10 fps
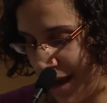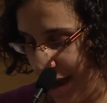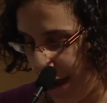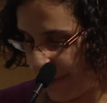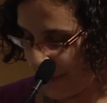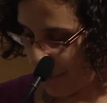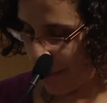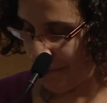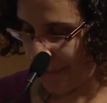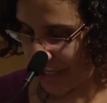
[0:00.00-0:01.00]
I've spent
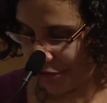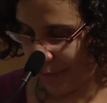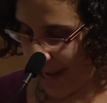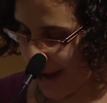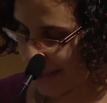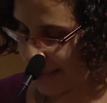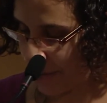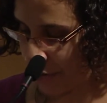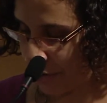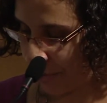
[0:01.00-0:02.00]
much of my
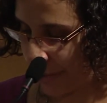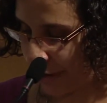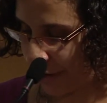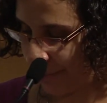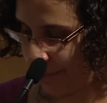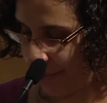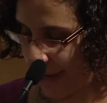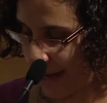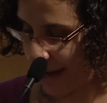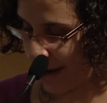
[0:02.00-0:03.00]
academic career
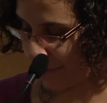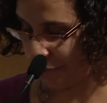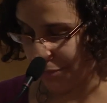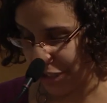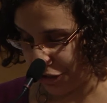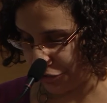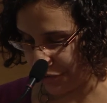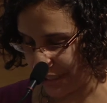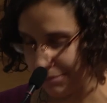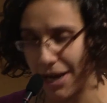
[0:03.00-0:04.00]
and have much
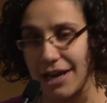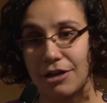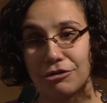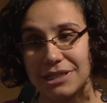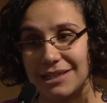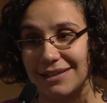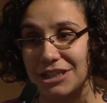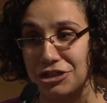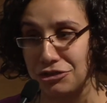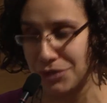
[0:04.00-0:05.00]
interest in my increasingly
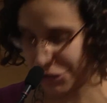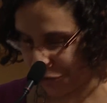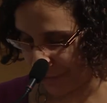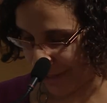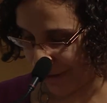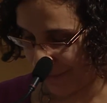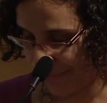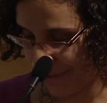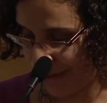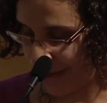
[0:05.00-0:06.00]
Jewish career
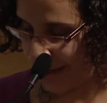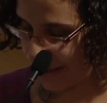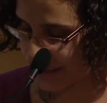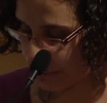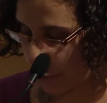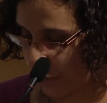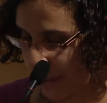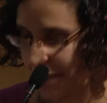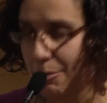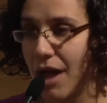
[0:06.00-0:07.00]
in exploring
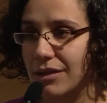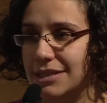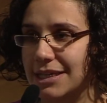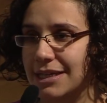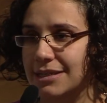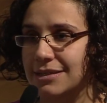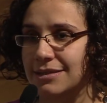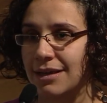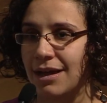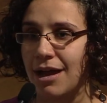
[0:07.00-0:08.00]
the politics
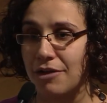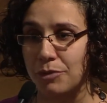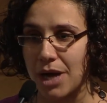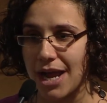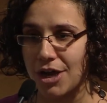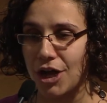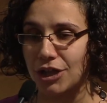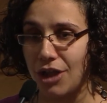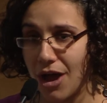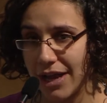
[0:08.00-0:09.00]
of what I call
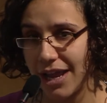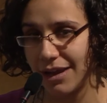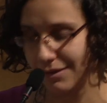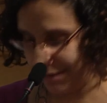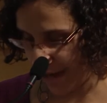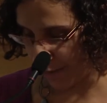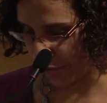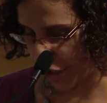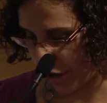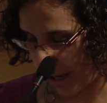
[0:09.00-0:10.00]
longing and
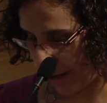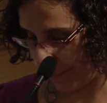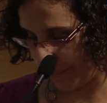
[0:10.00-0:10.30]
belonging.